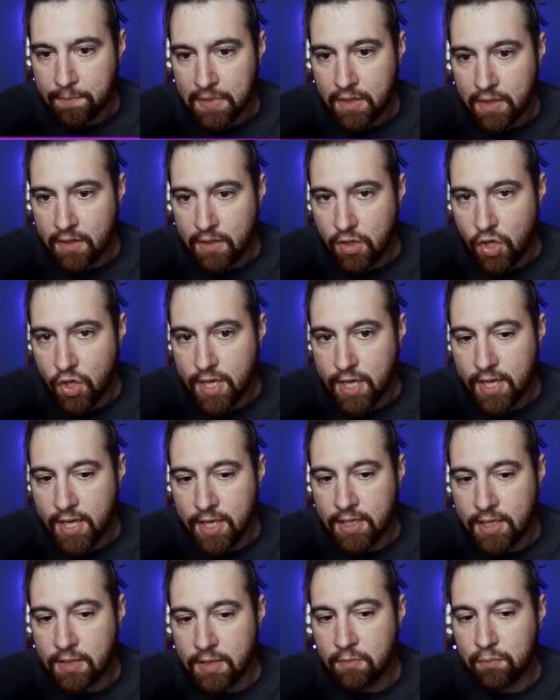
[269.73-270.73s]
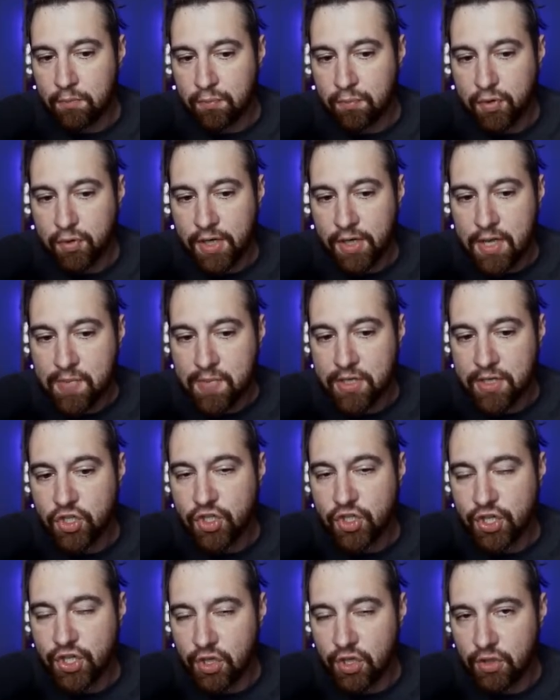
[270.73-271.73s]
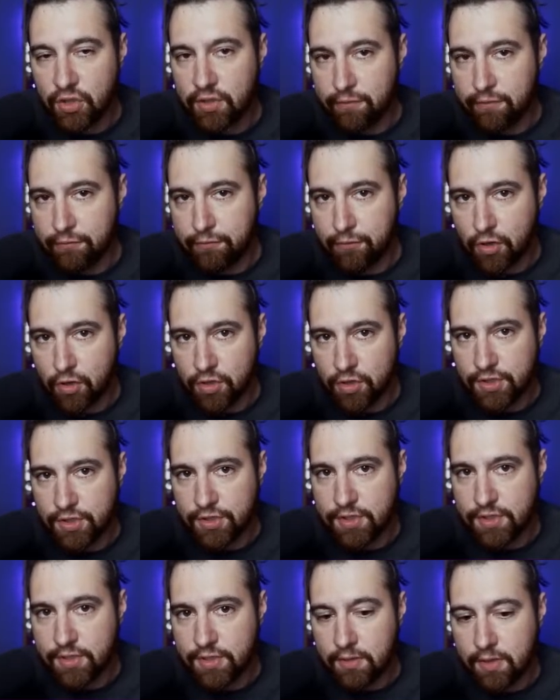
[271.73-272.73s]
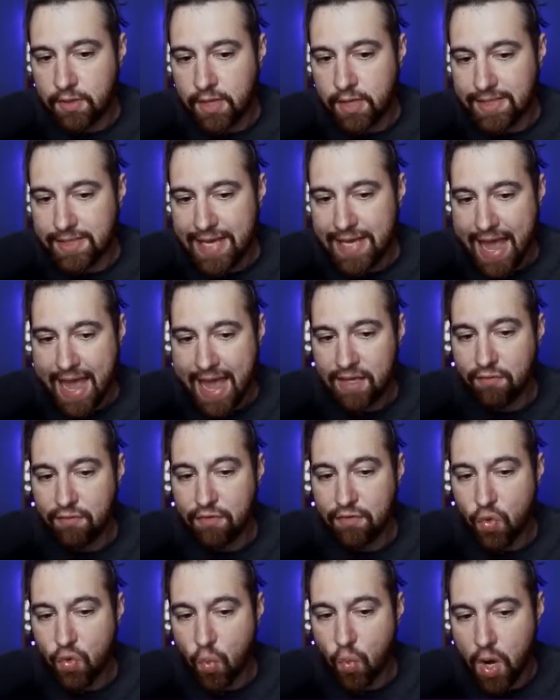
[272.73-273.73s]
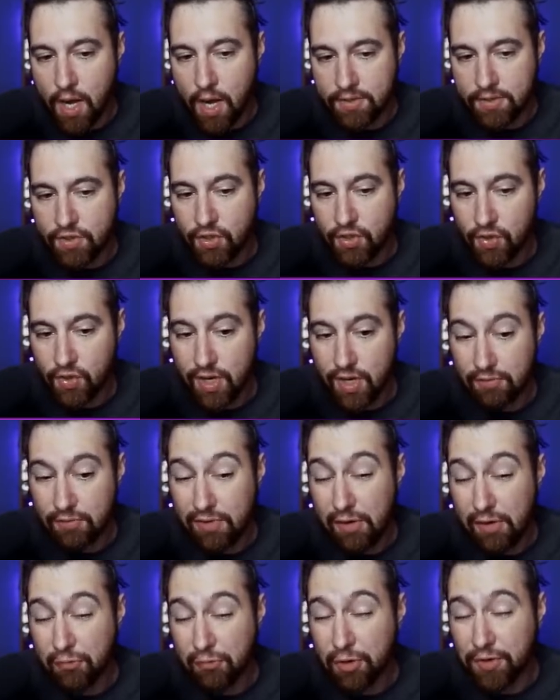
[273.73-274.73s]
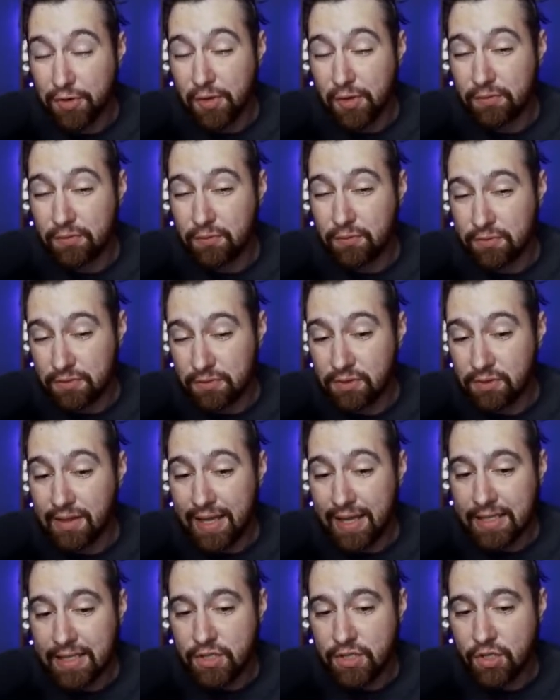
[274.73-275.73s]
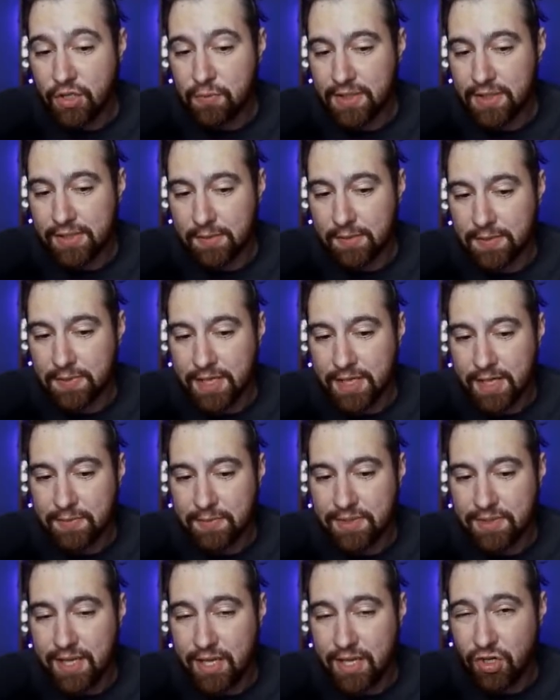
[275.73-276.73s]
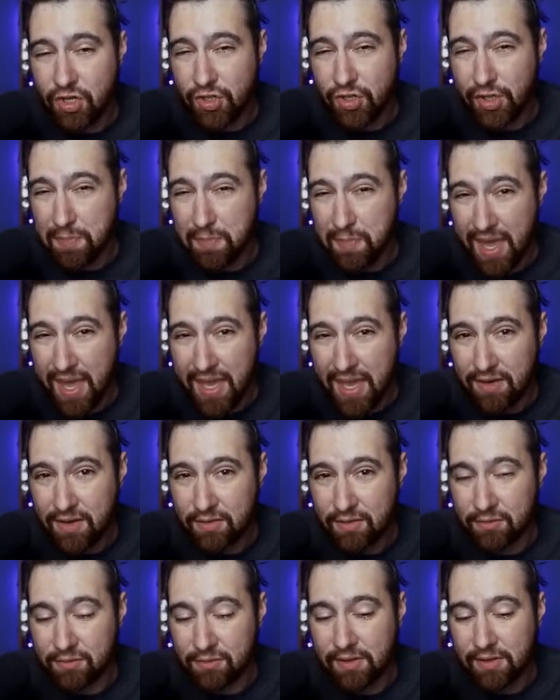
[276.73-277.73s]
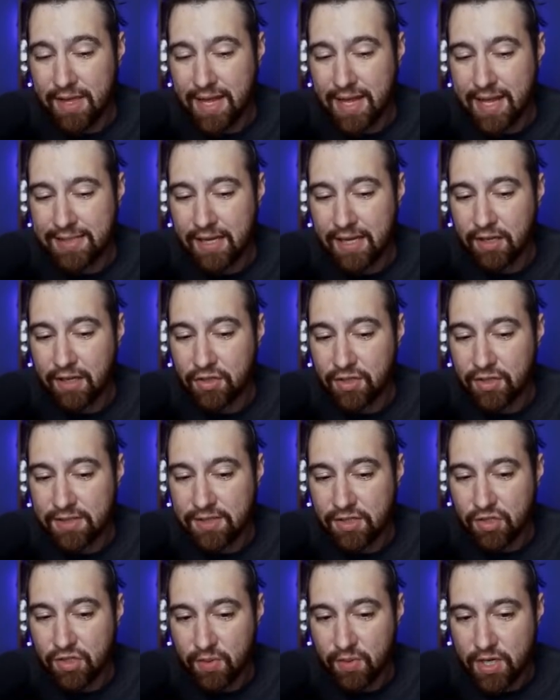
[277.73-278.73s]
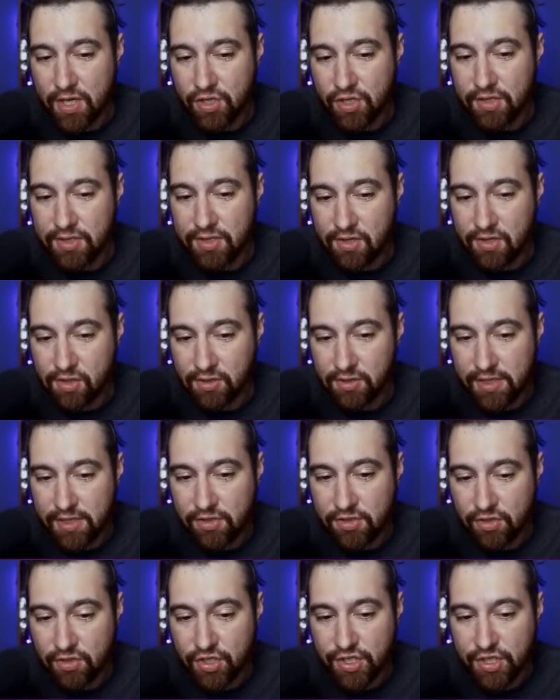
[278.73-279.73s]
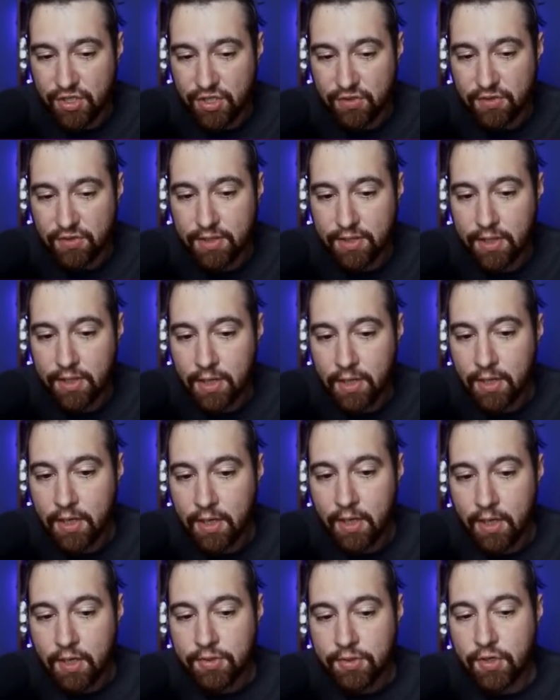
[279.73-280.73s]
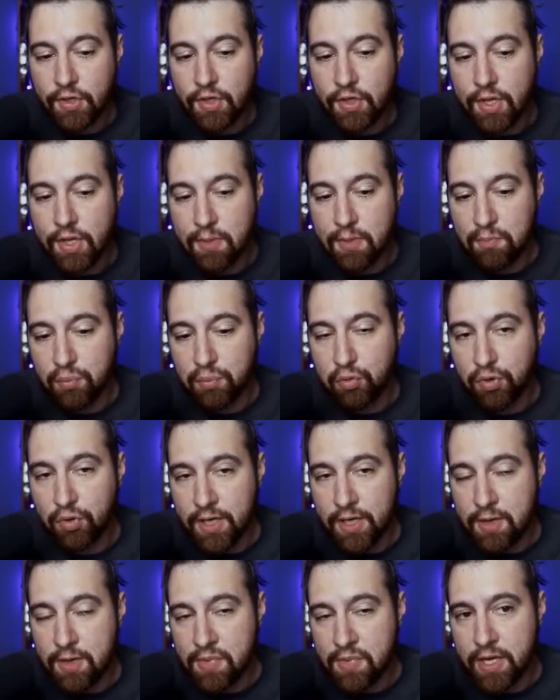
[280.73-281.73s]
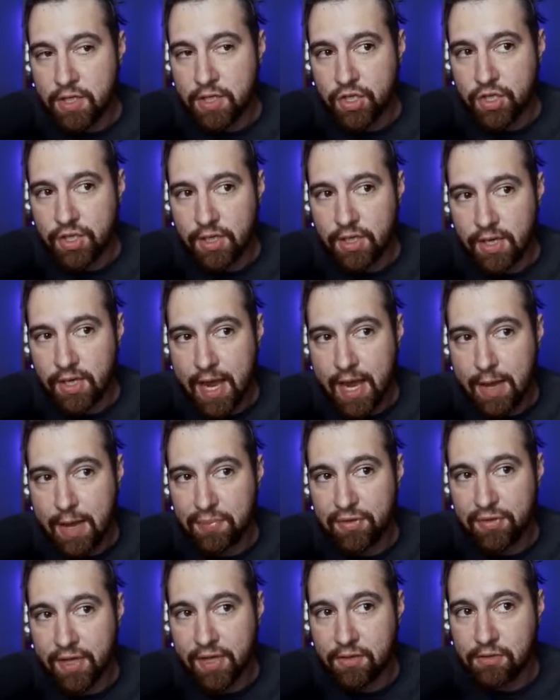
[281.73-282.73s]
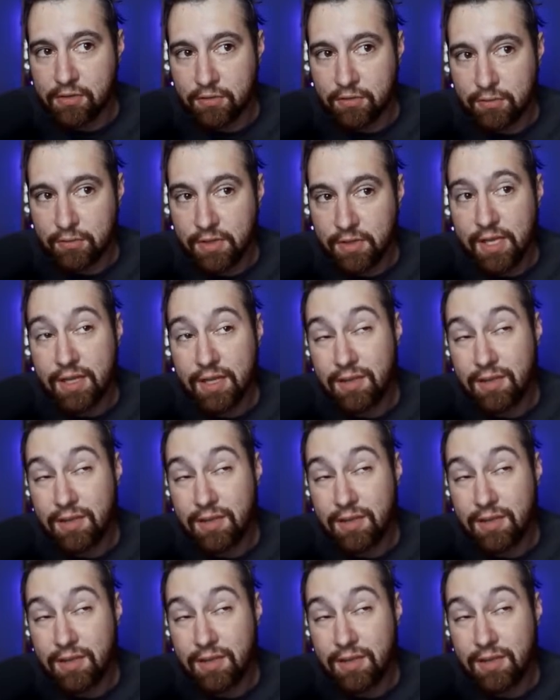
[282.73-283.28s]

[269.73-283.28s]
you can pretty much shield the first attack if you want to. I really like to, but sometimes they usually bait, and that's not a good situation to utilize your shields. So you can pretty much, and hypothetically